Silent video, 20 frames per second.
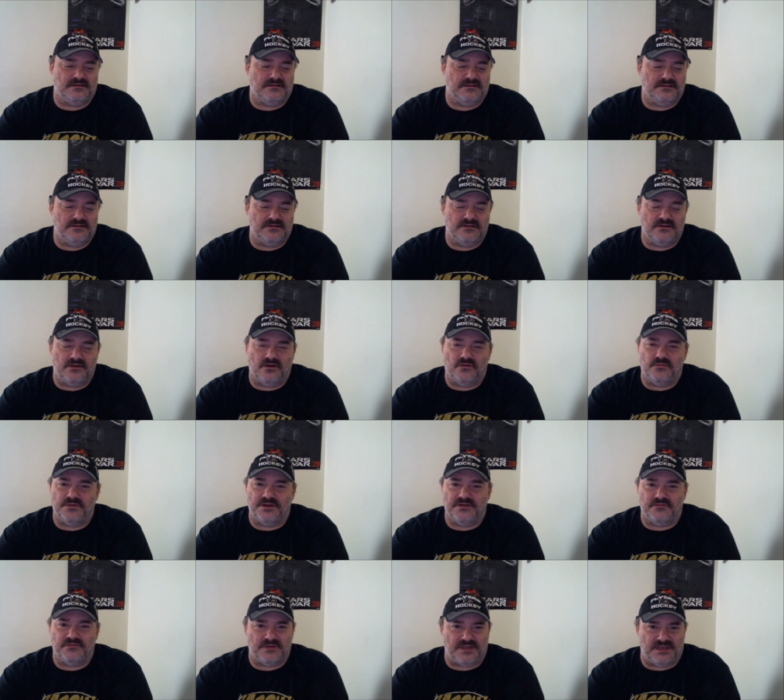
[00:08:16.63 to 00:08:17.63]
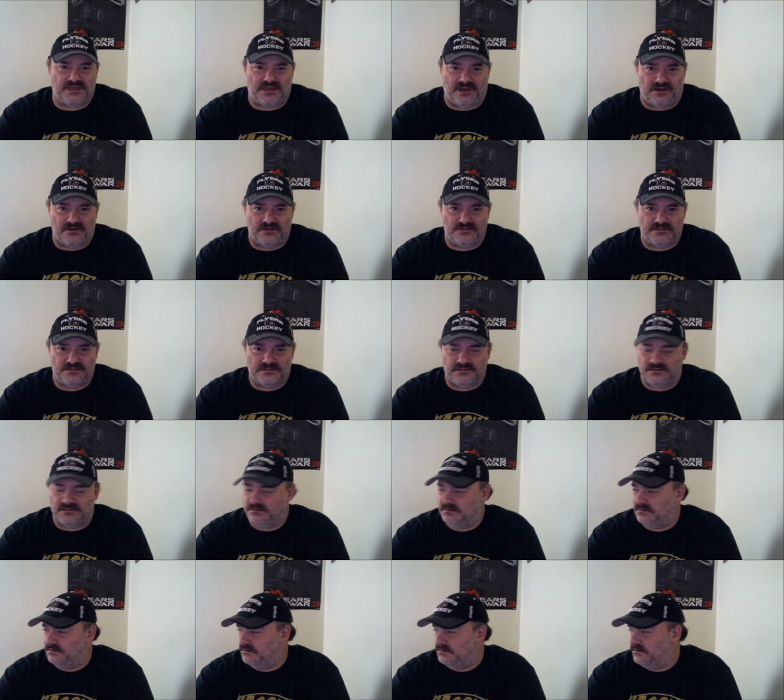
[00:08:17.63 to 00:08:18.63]
Nobody really cares.
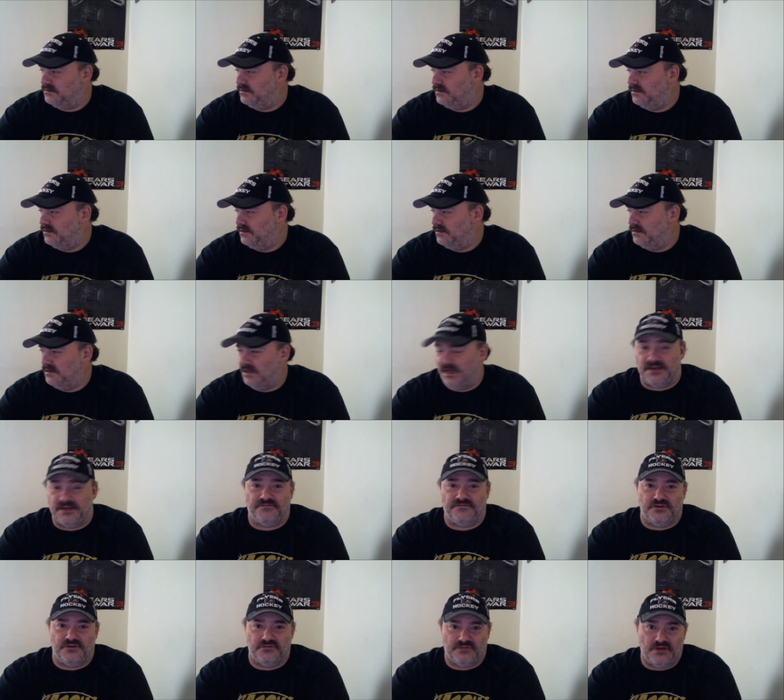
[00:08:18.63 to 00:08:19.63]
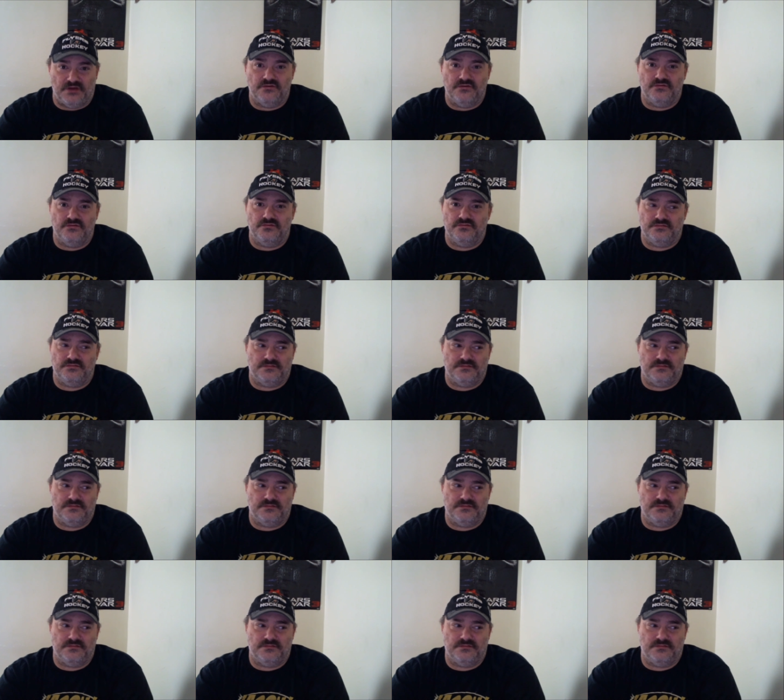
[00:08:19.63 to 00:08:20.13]
And if you do,